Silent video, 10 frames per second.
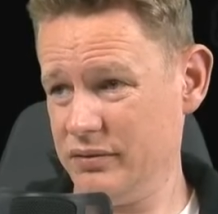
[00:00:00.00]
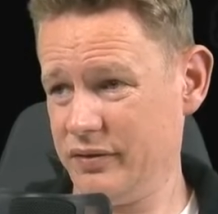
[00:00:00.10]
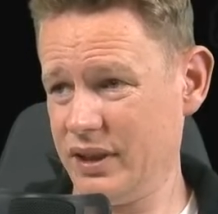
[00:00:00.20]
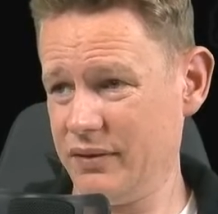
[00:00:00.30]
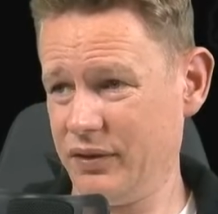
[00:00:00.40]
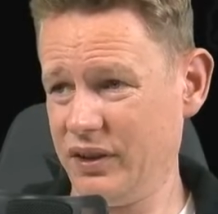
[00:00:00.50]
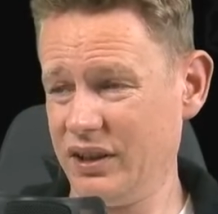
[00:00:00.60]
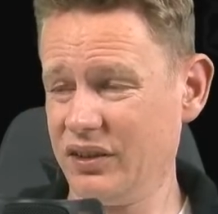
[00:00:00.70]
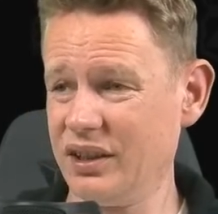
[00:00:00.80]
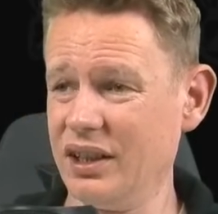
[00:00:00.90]
If knight
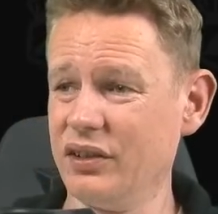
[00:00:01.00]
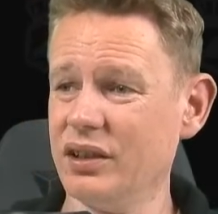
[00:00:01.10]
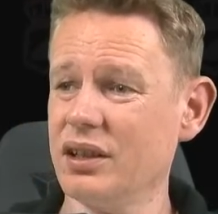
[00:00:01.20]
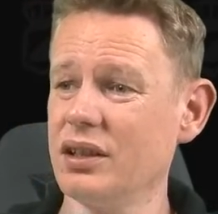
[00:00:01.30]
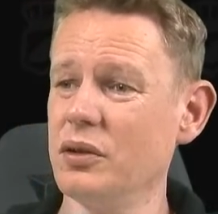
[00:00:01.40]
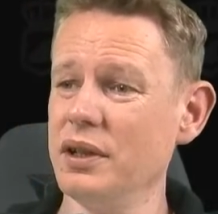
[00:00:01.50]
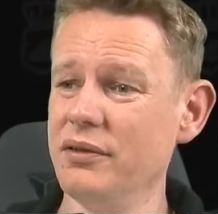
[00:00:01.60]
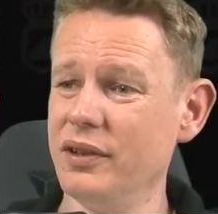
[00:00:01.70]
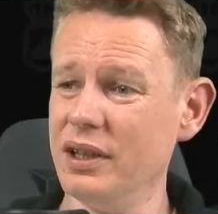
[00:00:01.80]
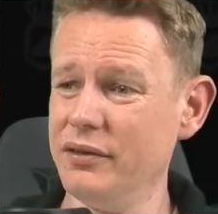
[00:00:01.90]
f6, I guess I can go
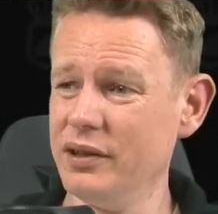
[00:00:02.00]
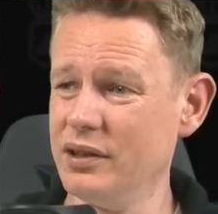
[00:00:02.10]
e5.